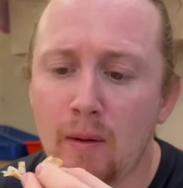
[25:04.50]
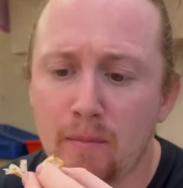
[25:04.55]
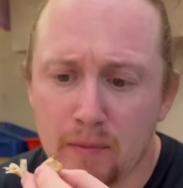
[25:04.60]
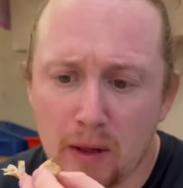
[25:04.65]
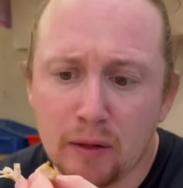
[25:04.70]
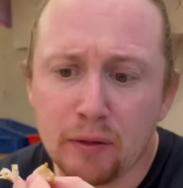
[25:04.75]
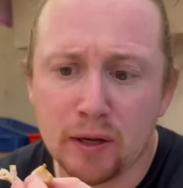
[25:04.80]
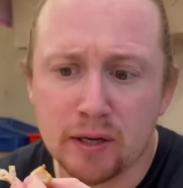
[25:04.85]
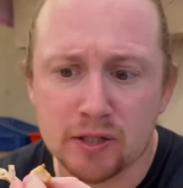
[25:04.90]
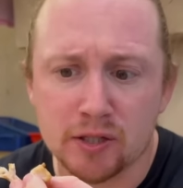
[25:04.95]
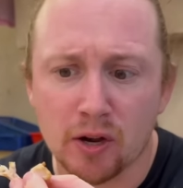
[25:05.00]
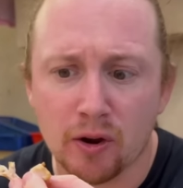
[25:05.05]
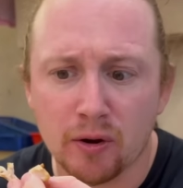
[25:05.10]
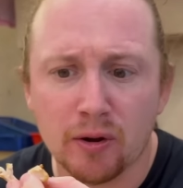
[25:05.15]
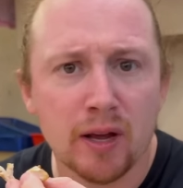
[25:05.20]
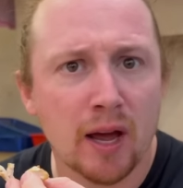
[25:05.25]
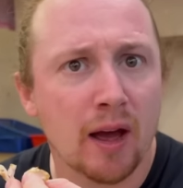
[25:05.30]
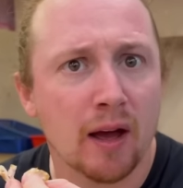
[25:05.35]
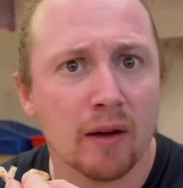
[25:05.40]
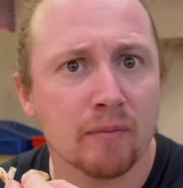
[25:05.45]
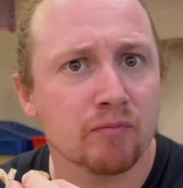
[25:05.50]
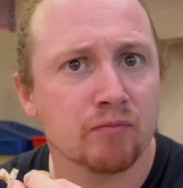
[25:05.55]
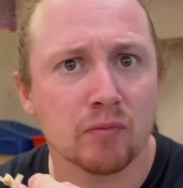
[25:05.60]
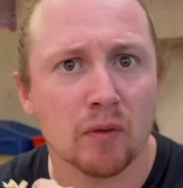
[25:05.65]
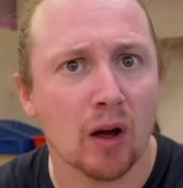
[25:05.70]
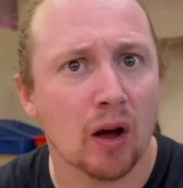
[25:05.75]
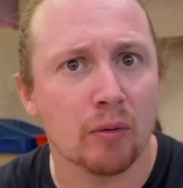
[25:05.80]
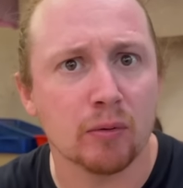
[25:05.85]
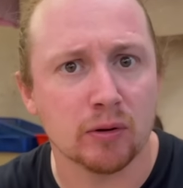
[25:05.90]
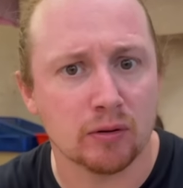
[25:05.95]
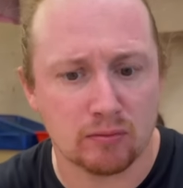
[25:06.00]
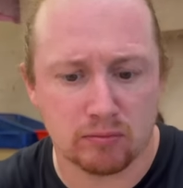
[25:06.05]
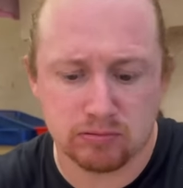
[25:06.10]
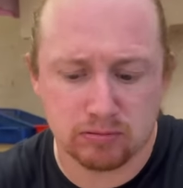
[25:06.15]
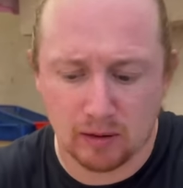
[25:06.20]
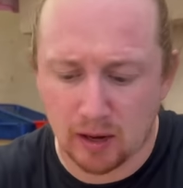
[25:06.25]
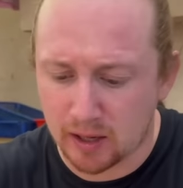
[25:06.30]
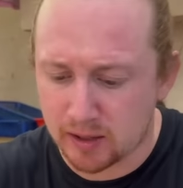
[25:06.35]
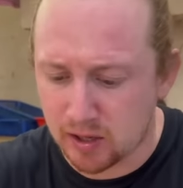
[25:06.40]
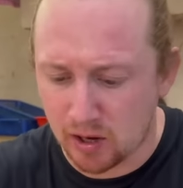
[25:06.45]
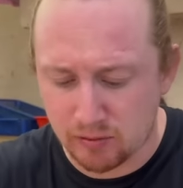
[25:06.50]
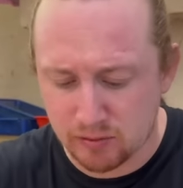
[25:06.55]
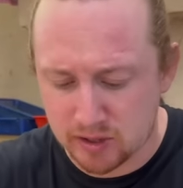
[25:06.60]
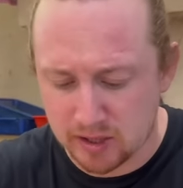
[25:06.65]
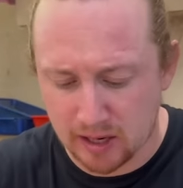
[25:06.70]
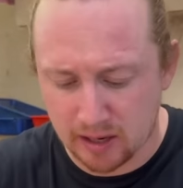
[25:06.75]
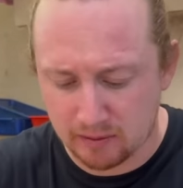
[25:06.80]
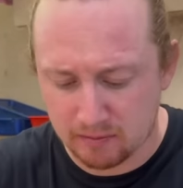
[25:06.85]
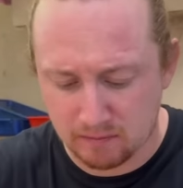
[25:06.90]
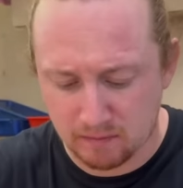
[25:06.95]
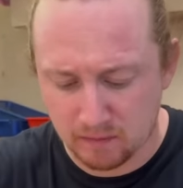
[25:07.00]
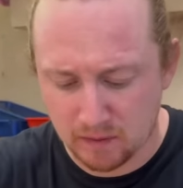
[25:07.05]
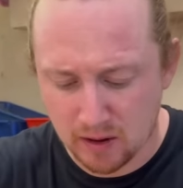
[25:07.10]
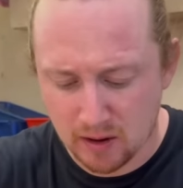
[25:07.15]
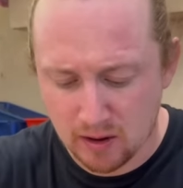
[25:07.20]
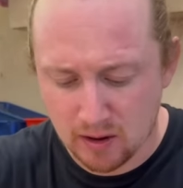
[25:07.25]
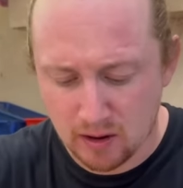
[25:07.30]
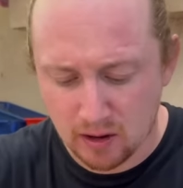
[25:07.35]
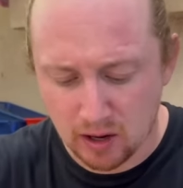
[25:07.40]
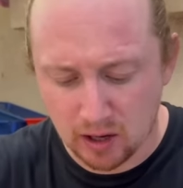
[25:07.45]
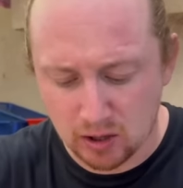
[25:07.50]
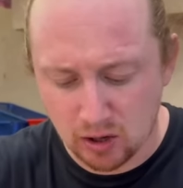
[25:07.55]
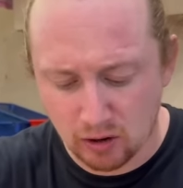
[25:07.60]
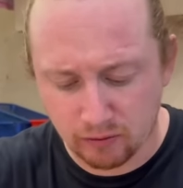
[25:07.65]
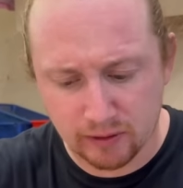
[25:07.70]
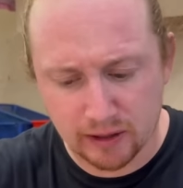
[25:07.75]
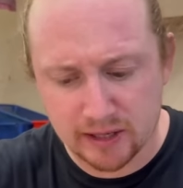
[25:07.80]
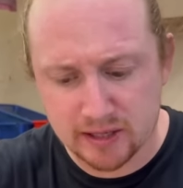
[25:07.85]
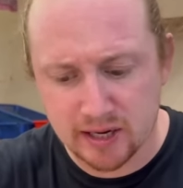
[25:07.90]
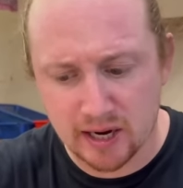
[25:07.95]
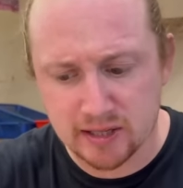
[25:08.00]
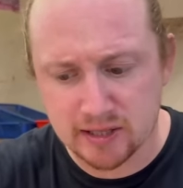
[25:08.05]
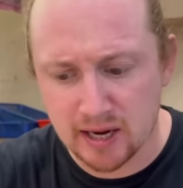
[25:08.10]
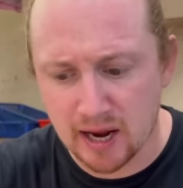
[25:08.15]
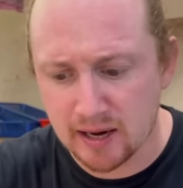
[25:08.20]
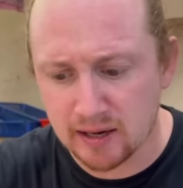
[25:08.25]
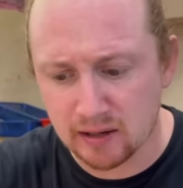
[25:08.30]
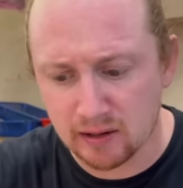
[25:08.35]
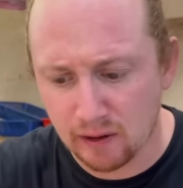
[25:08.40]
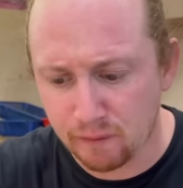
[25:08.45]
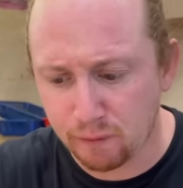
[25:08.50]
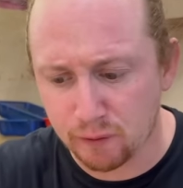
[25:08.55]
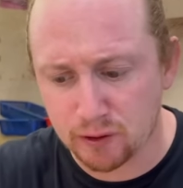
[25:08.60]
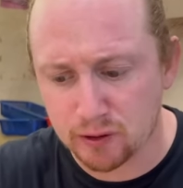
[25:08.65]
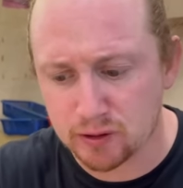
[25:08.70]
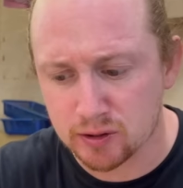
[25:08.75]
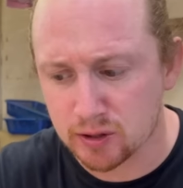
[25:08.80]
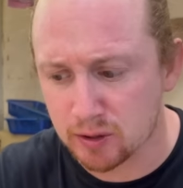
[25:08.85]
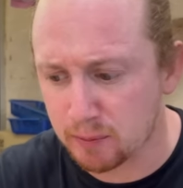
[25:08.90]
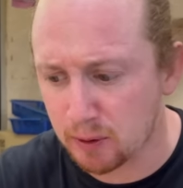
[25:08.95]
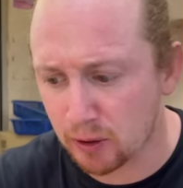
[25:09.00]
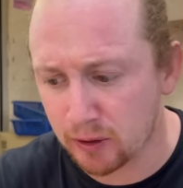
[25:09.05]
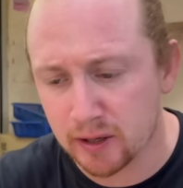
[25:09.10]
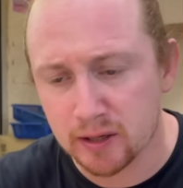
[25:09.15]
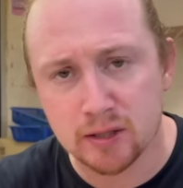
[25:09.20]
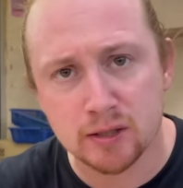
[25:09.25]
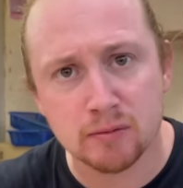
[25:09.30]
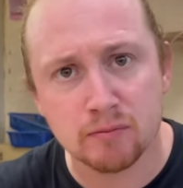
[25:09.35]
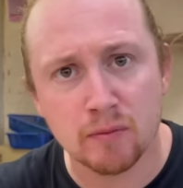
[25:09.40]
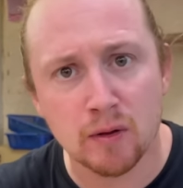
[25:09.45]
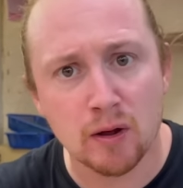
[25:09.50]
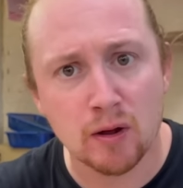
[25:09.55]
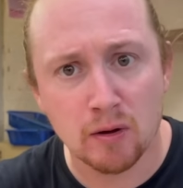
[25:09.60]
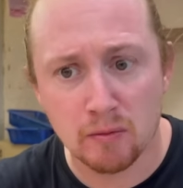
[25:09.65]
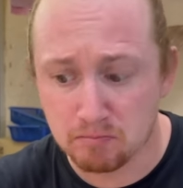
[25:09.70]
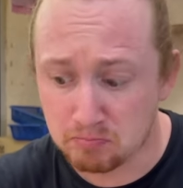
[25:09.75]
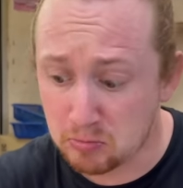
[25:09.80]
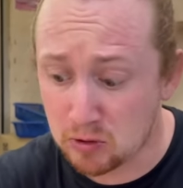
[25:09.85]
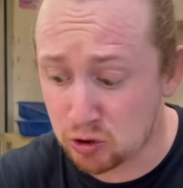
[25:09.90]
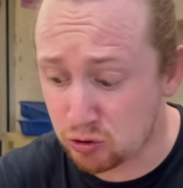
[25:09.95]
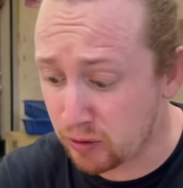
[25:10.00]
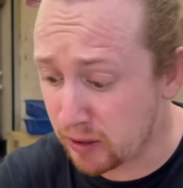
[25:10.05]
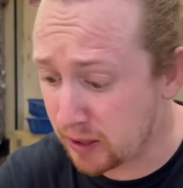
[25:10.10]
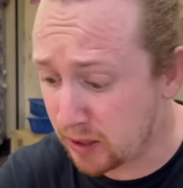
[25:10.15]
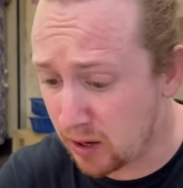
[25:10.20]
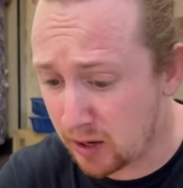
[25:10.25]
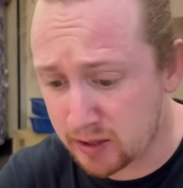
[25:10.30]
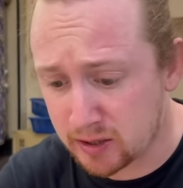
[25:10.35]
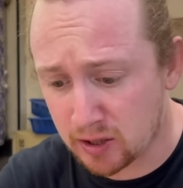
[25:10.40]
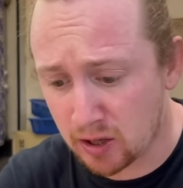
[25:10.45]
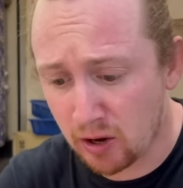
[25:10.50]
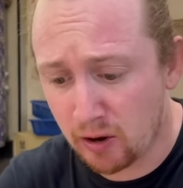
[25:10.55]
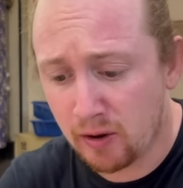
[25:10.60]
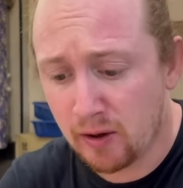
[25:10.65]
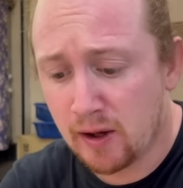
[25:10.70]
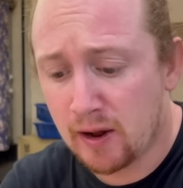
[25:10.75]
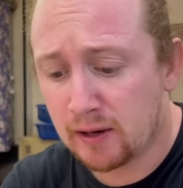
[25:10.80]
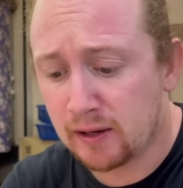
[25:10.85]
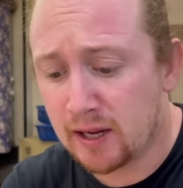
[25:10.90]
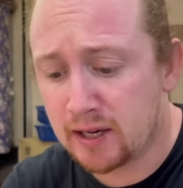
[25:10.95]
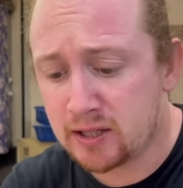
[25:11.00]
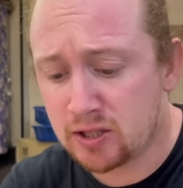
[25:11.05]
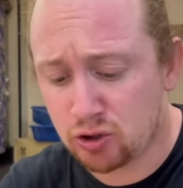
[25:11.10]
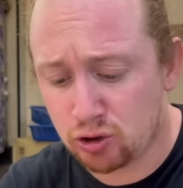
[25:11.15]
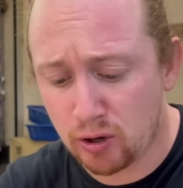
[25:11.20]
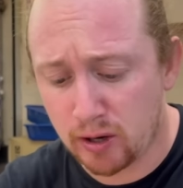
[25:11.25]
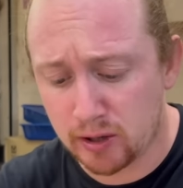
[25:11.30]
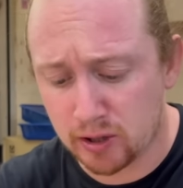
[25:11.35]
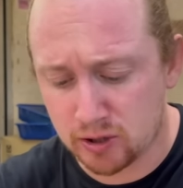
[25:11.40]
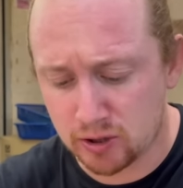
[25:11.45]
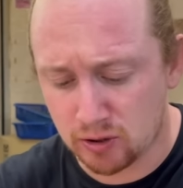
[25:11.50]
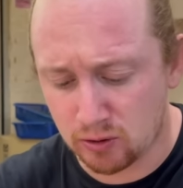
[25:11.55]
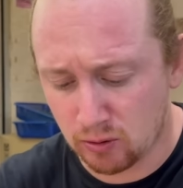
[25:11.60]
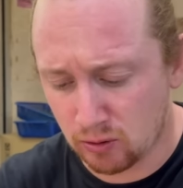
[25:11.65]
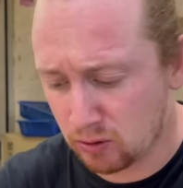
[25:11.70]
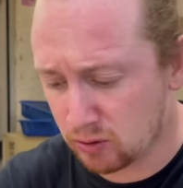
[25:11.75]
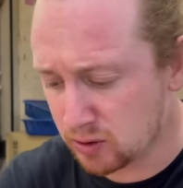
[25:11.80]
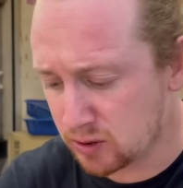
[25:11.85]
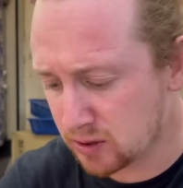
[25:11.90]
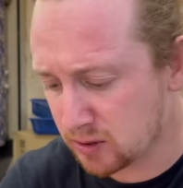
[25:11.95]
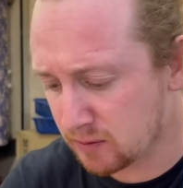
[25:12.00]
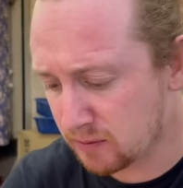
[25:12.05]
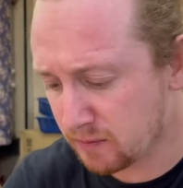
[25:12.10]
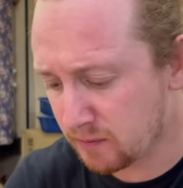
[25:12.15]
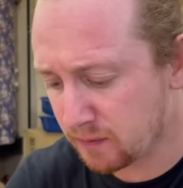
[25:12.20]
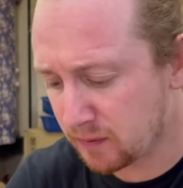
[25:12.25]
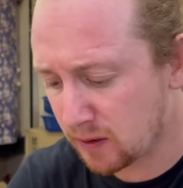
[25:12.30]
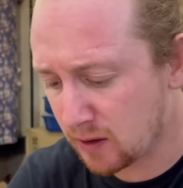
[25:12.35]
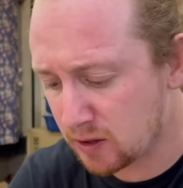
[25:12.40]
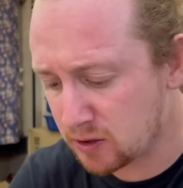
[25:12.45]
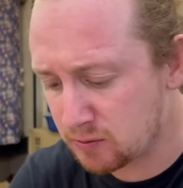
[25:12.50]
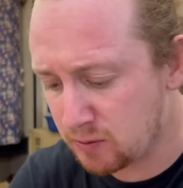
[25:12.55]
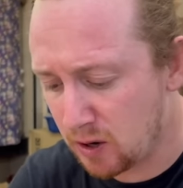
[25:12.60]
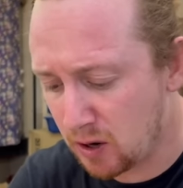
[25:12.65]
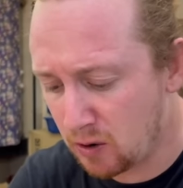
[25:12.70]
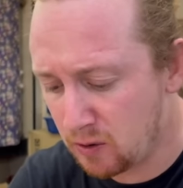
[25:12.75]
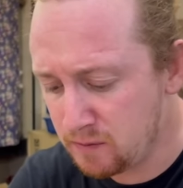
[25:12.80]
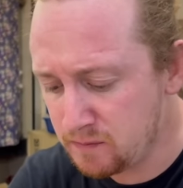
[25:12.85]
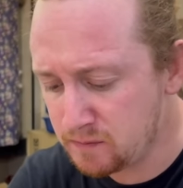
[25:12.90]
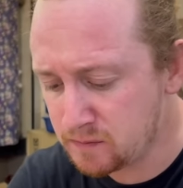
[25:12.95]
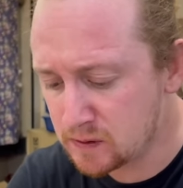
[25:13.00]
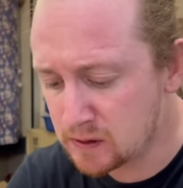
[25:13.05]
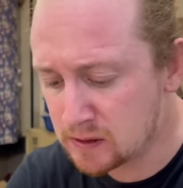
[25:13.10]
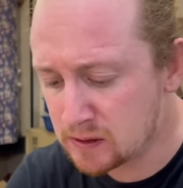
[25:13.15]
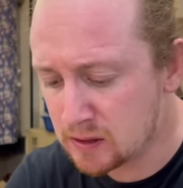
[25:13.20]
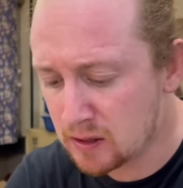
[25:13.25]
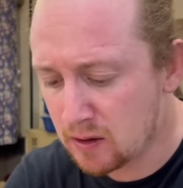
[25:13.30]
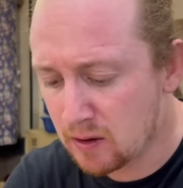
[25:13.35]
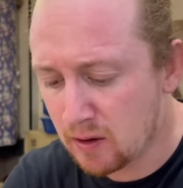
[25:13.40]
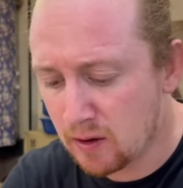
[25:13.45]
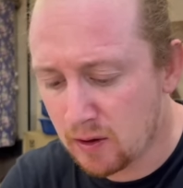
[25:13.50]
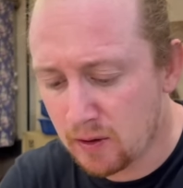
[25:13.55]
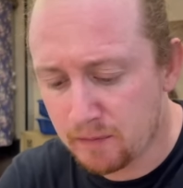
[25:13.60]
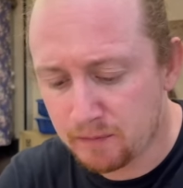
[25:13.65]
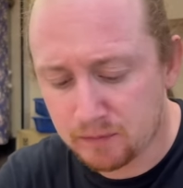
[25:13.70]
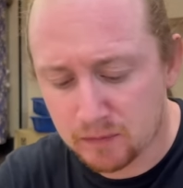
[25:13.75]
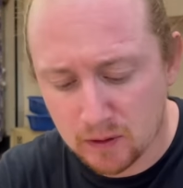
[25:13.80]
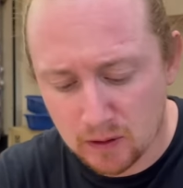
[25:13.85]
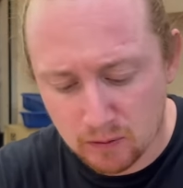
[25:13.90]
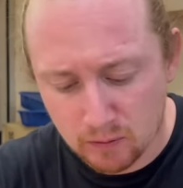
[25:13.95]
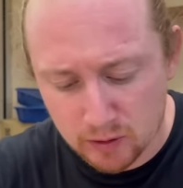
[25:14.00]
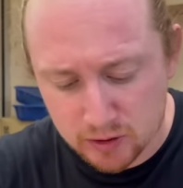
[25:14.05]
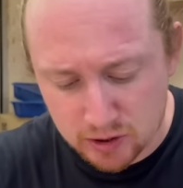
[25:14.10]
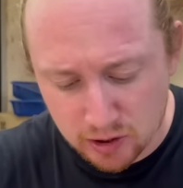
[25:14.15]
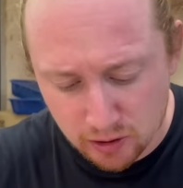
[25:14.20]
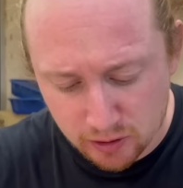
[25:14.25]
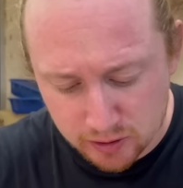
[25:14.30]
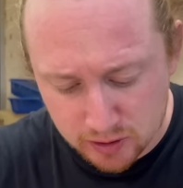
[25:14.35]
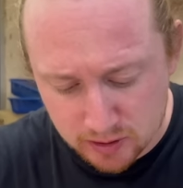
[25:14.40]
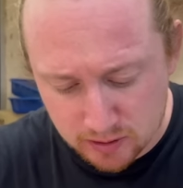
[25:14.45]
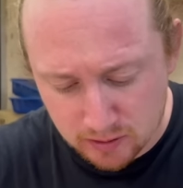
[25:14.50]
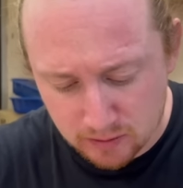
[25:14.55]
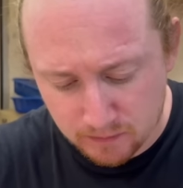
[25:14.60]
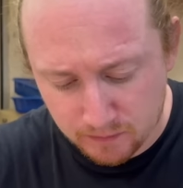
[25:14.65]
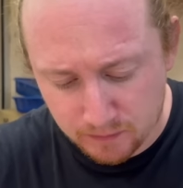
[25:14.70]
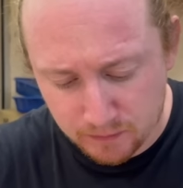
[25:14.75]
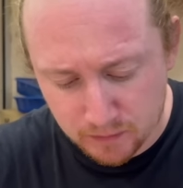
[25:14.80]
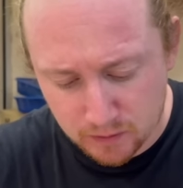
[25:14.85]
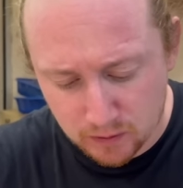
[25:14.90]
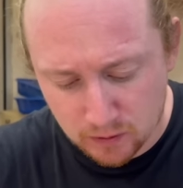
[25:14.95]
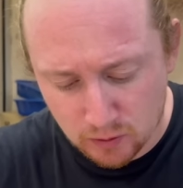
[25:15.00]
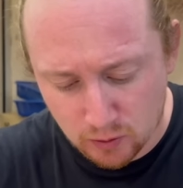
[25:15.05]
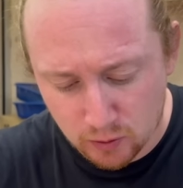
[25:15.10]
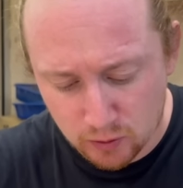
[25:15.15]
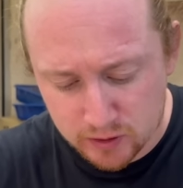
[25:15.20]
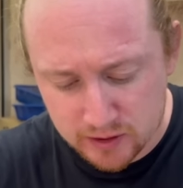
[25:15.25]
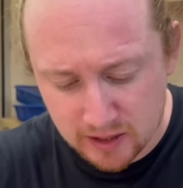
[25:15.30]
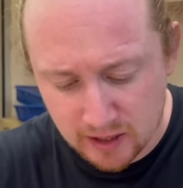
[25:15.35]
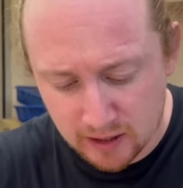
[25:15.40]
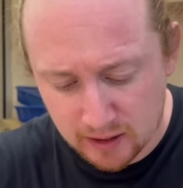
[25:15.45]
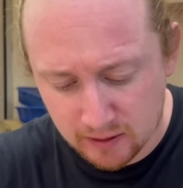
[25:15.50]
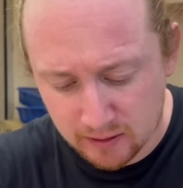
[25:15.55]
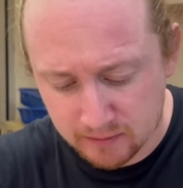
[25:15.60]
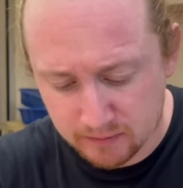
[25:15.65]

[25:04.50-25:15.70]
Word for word: I think so, yeah. I, would, I don't say, I can't really taste any difference, to be honest. It's really nice though. Let's try the sauce as well, which looks naughty.